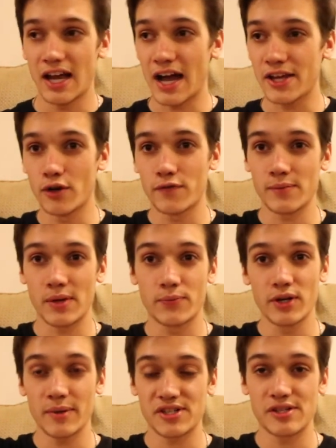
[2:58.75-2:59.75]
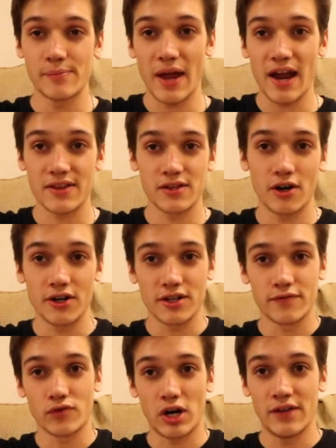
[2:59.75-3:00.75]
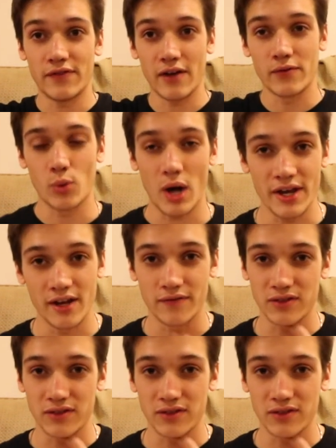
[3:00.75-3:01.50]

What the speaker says: I go from like pretty much the back of the car to the front if I have a wide enough